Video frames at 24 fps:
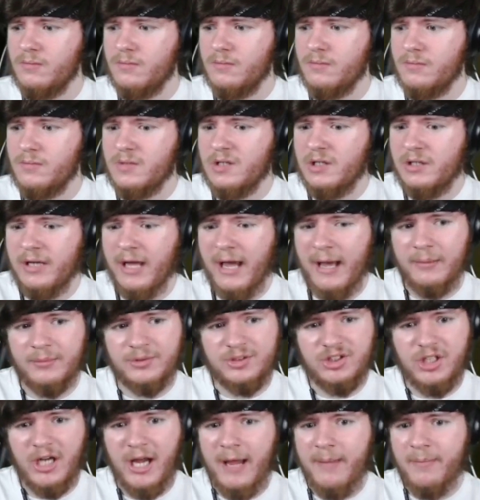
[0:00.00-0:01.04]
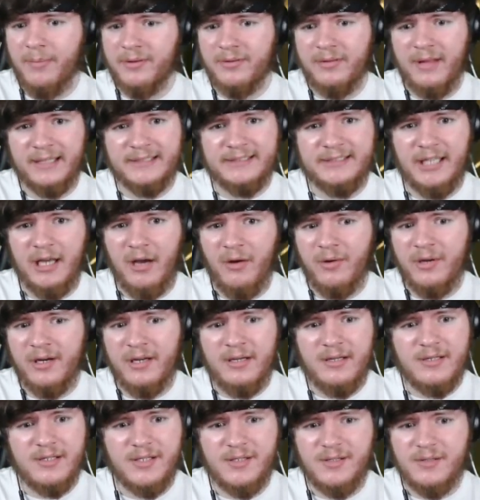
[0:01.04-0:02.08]
It's a damn shame, but that's how it
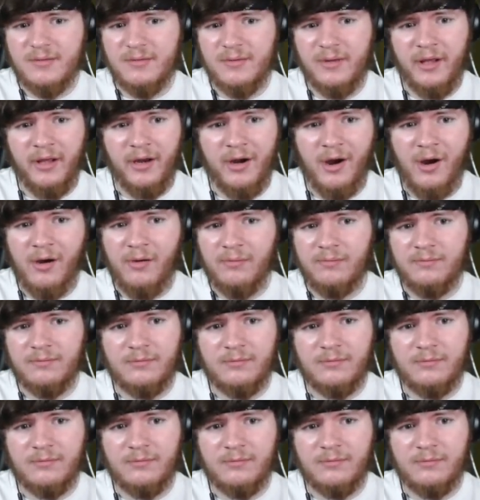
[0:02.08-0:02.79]
is, you know?